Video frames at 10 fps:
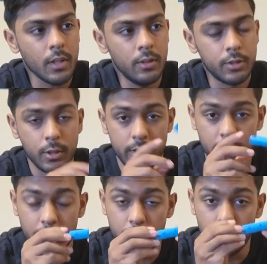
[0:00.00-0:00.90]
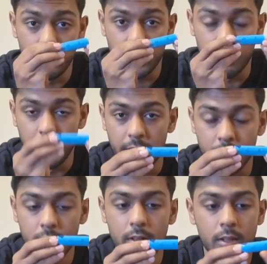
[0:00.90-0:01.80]
So I definitely don't
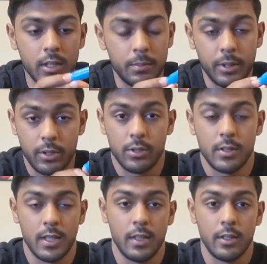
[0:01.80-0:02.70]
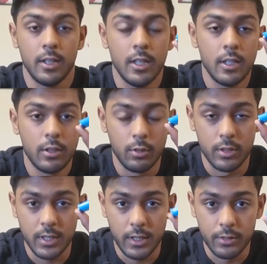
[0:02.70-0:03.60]
recommend purchasing your
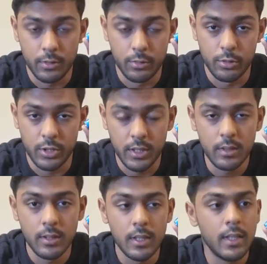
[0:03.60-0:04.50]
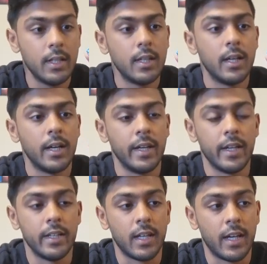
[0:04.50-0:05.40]
cells through Shein.
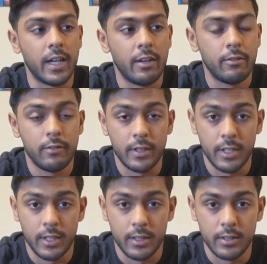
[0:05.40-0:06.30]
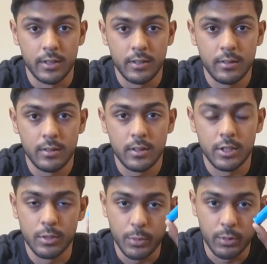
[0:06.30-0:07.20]
And I have
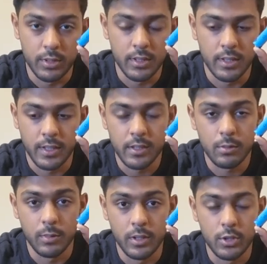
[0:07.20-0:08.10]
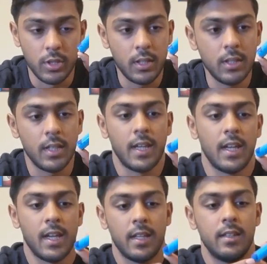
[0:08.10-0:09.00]
disputed this with Shein,
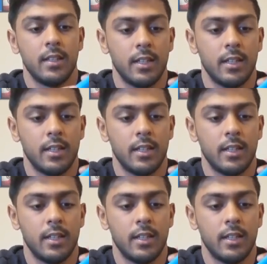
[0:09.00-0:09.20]
and